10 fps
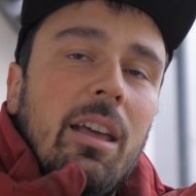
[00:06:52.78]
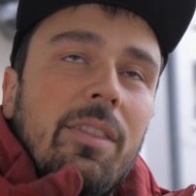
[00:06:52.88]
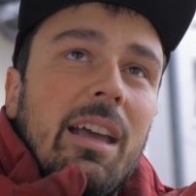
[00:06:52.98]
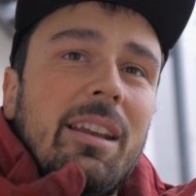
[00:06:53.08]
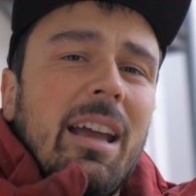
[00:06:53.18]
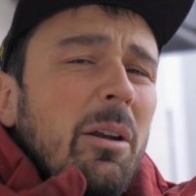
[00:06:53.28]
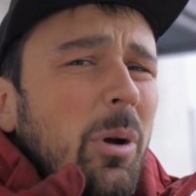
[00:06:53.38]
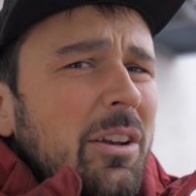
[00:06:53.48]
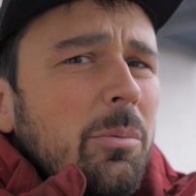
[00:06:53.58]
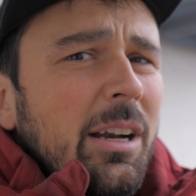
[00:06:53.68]
that I had
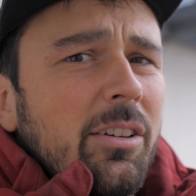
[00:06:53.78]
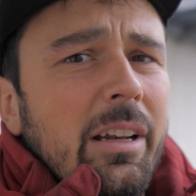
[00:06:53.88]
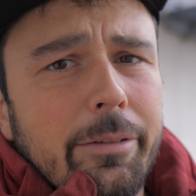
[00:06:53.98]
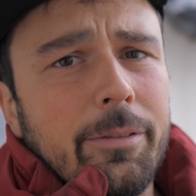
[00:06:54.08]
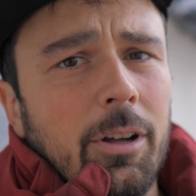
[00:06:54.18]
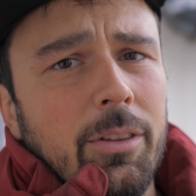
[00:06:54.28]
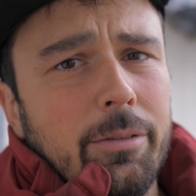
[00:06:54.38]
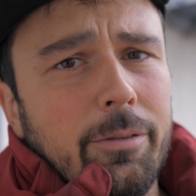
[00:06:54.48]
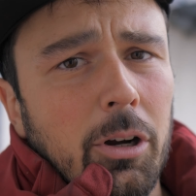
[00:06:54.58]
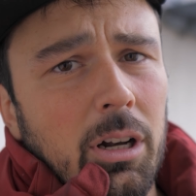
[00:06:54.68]
way too much lift on the
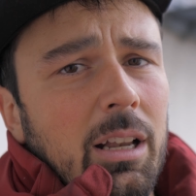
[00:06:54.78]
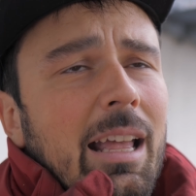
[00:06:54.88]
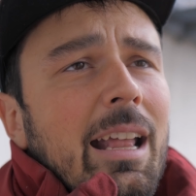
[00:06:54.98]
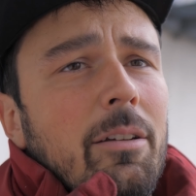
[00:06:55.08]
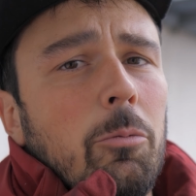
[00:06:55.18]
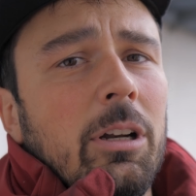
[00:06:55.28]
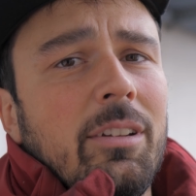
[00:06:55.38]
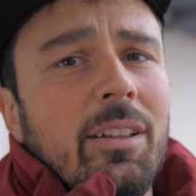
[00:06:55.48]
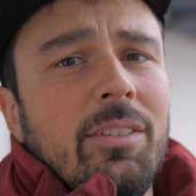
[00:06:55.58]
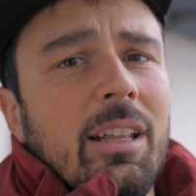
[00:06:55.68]
foil. And what
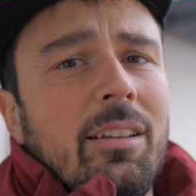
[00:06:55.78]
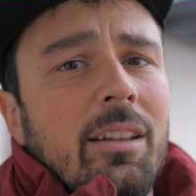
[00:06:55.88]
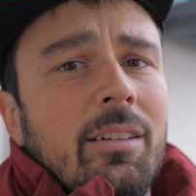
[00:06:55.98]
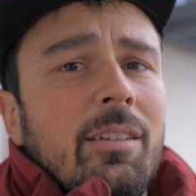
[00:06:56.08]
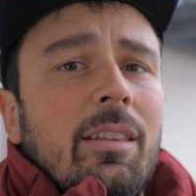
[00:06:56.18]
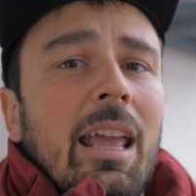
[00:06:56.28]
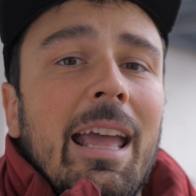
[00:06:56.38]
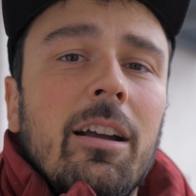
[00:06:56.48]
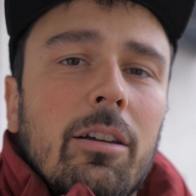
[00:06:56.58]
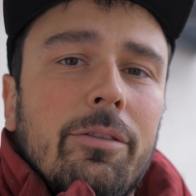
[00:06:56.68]
does that is the
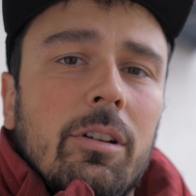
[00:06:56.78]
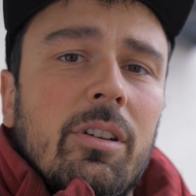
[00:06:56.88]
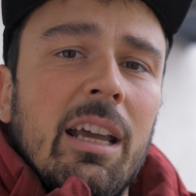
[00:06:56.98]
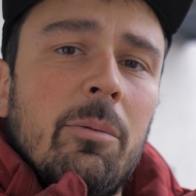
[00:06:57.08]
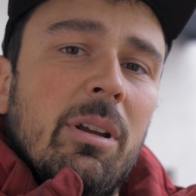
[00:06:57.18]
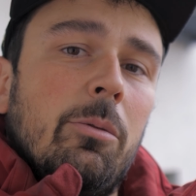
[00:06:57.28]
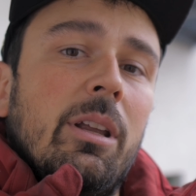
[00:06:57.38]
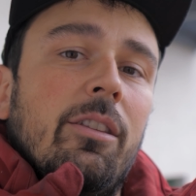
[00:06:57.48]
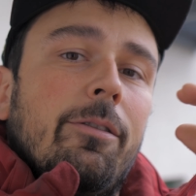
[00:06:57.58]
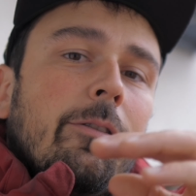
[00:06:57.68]
angle of attack
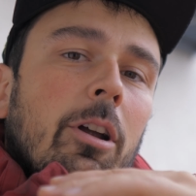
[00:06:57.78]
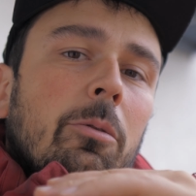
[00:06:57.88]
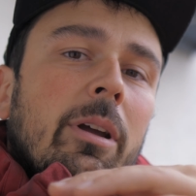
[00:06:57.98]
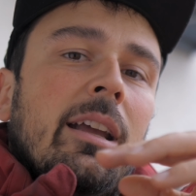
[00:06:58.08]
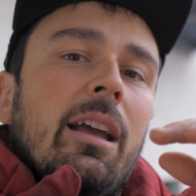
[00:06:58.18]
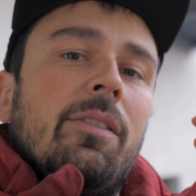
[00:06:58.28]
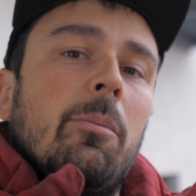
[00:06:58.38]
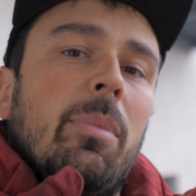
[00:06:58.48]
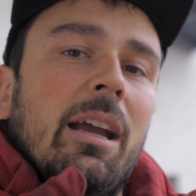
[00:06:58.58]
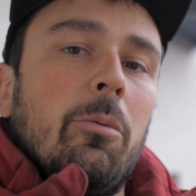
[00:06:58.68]
between the front wing and
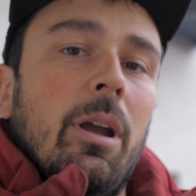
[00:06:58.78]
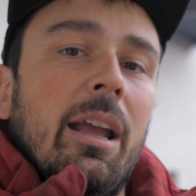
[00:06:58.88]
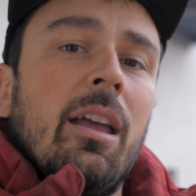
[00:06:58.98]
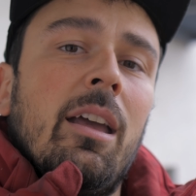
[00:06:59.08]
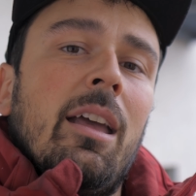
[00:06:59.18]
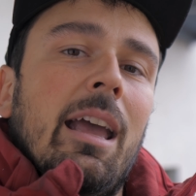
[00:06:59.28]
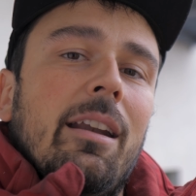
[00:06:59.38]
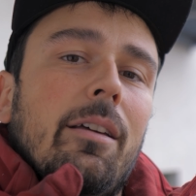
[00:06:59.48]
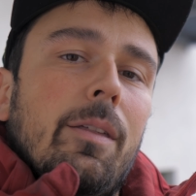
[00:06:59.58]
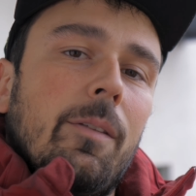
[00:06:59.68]
the back wing.
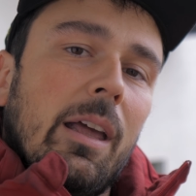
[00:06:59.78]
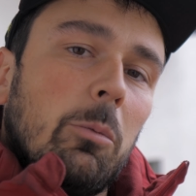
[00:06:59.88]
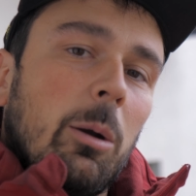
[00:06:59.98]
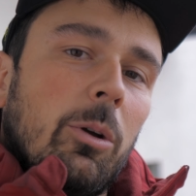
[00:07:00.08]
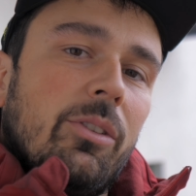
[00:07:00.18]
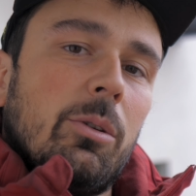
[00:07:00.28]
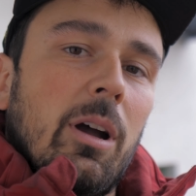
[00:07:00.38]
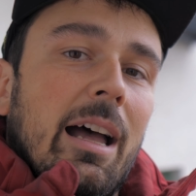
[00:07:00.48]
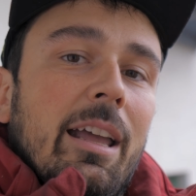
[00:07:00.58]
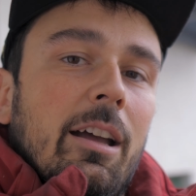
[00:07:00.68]
And I think that one was too
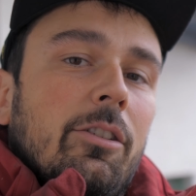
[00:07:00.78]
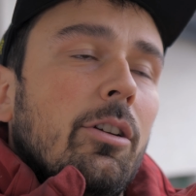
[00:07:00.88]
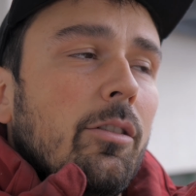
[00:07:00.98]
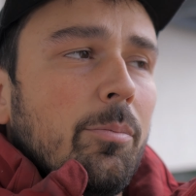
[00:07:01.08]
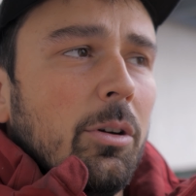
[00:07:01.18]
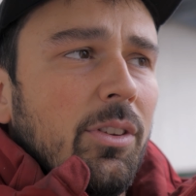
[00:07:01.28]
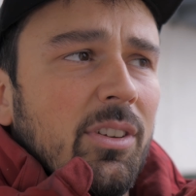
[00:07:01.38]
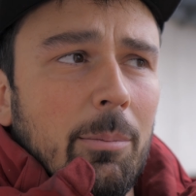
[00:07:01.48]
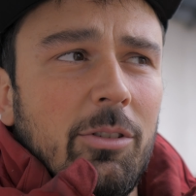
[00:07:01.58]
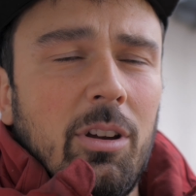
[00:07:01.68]
high. I should have put
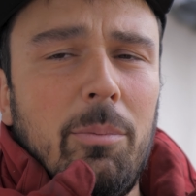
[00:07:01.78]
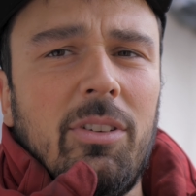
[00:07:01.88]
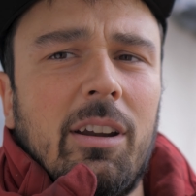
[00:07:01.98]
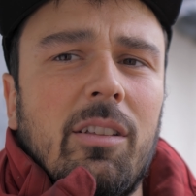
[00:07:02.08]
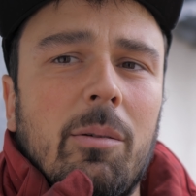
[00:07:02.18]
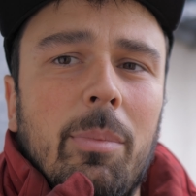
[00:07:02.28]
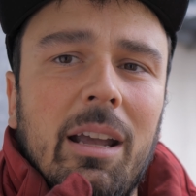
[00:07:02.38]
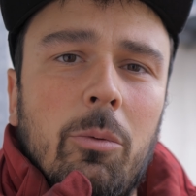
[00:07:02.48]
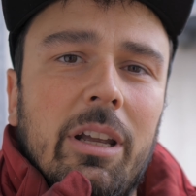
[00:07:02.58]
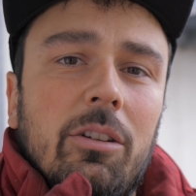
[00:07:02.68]
some shims under the
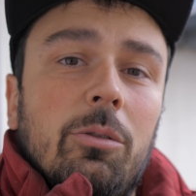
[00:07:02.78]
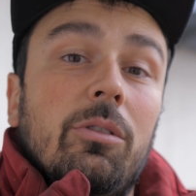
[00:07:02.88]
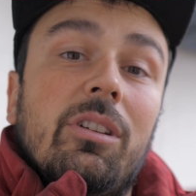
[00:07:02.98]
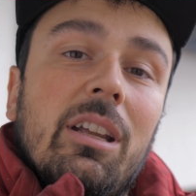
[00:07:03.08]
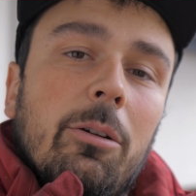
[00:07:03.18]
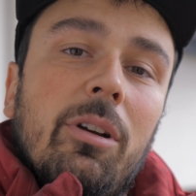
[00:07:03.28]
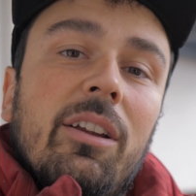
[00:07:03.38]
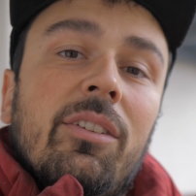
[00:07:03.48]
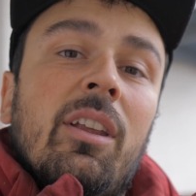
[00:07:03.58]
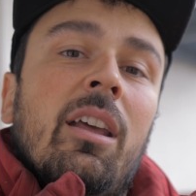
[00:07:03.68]
back wing to
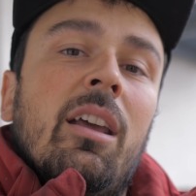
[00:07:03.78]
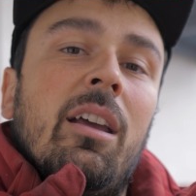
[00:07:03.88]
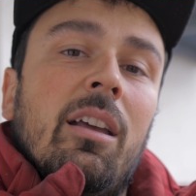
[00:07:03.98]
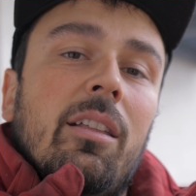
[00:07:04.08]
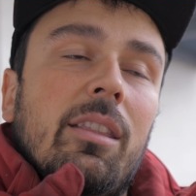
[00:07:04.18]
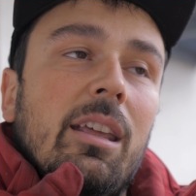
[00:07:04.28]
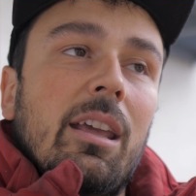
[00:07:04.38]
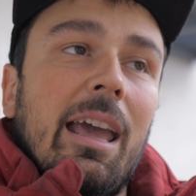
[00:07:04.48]
decrease the